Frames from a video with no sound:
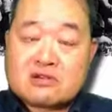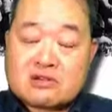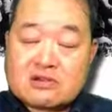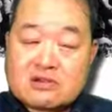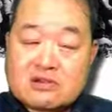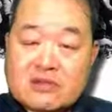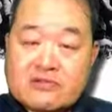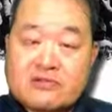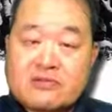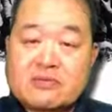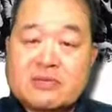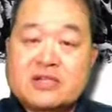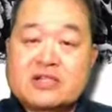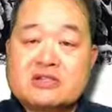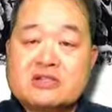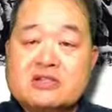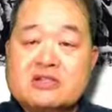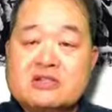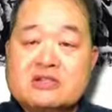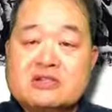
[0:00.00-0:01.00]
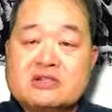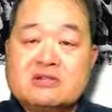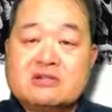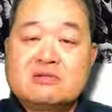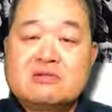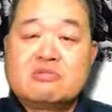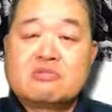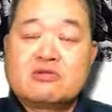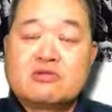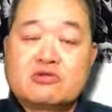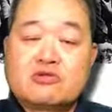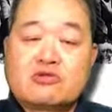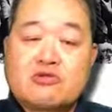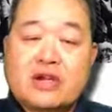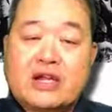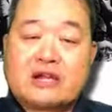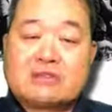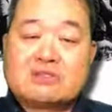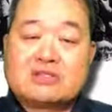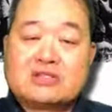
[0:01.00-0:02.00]
government
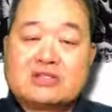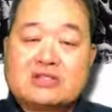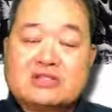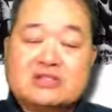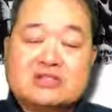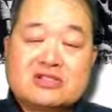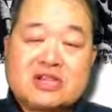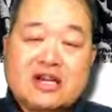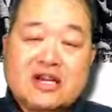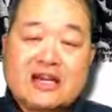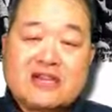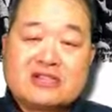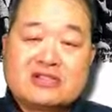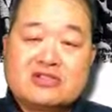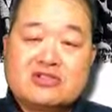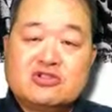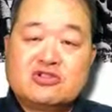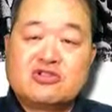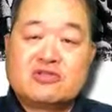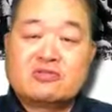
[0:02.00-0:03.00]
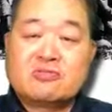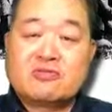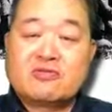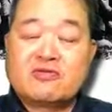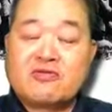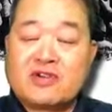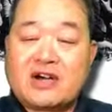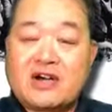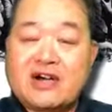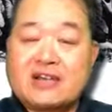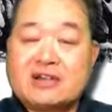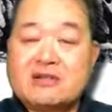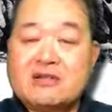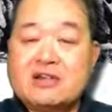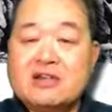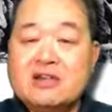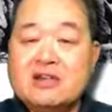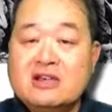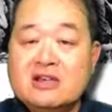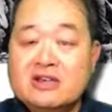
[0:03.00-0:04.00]
programs designed to provide
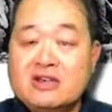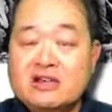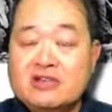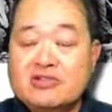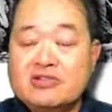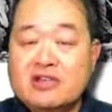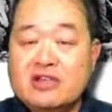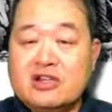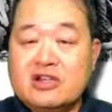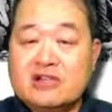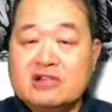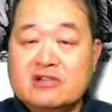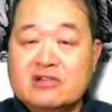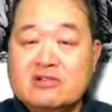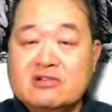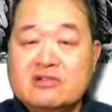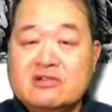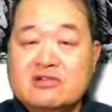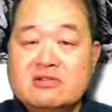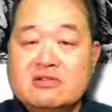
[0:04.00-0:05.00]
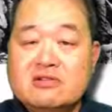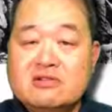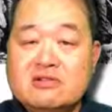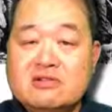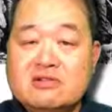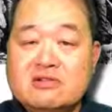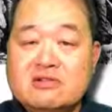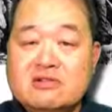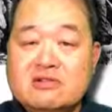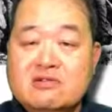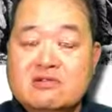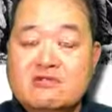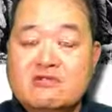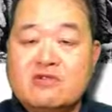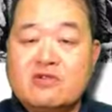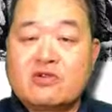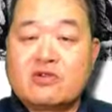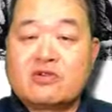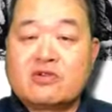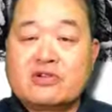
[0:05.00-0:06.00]
health care
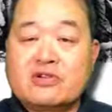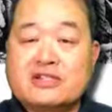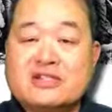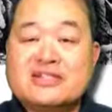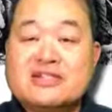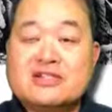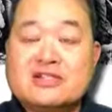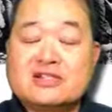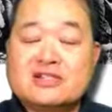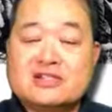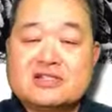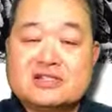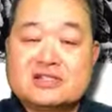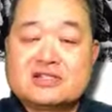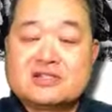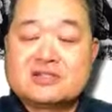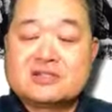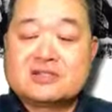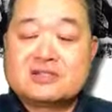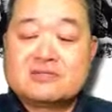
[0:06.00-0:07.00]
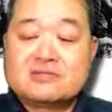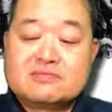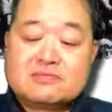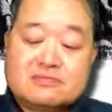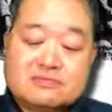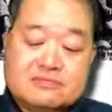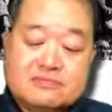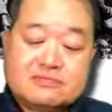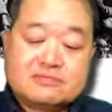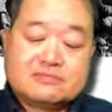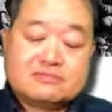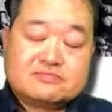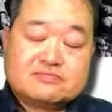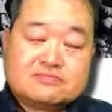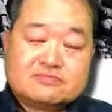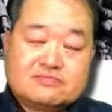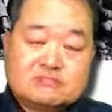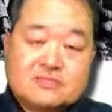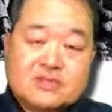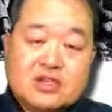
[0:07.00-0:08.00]
for its citizens.
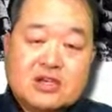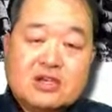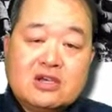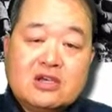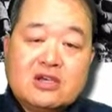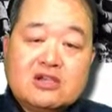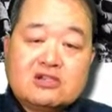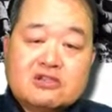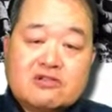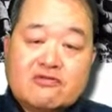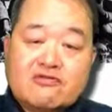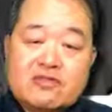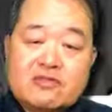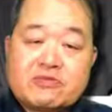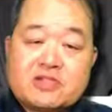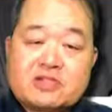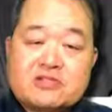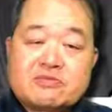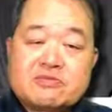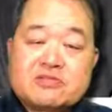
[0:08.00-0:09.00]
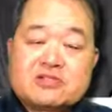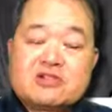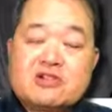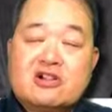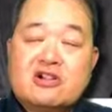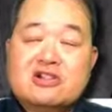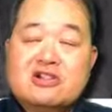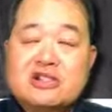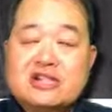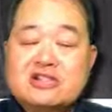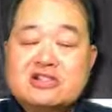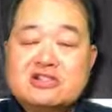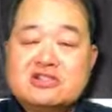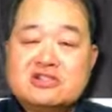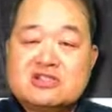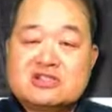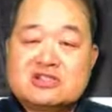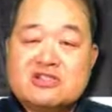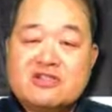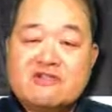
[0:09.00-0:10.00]
So from the start in
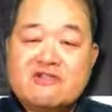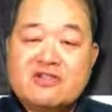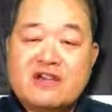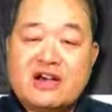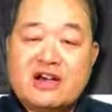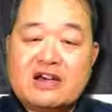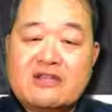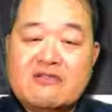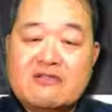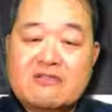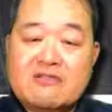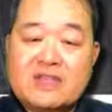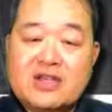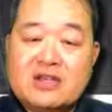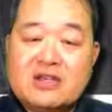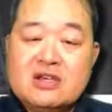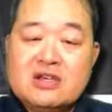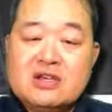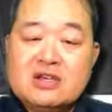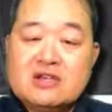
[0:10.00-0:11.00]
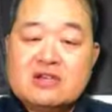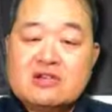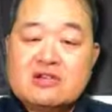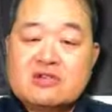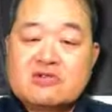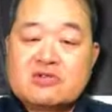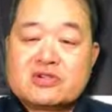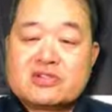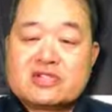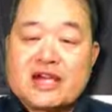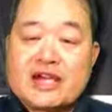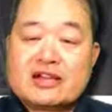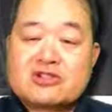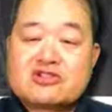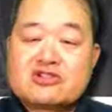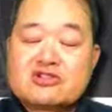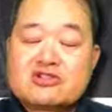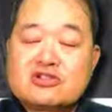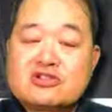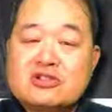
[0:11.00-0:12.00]
1865, there was
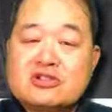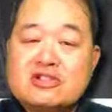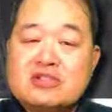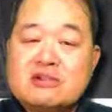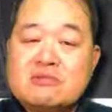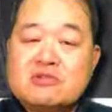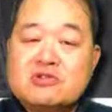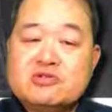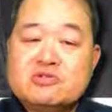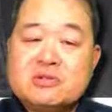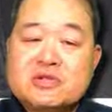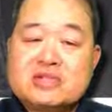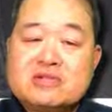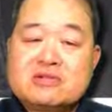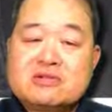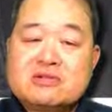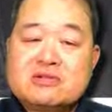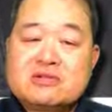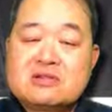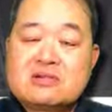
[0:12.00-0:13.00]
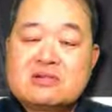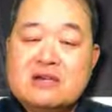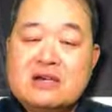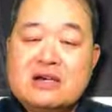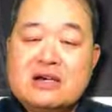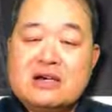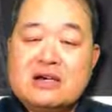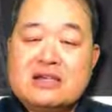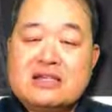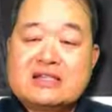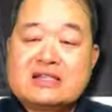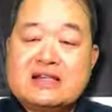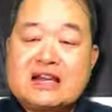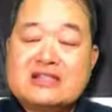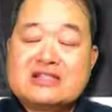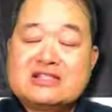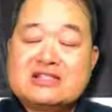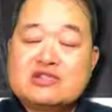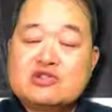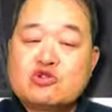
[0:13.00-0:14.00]
actually a movement in
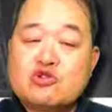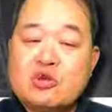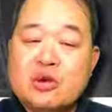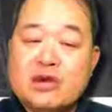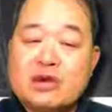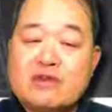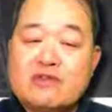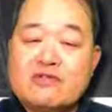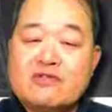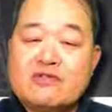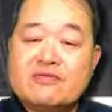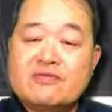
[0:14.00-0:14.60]
1912.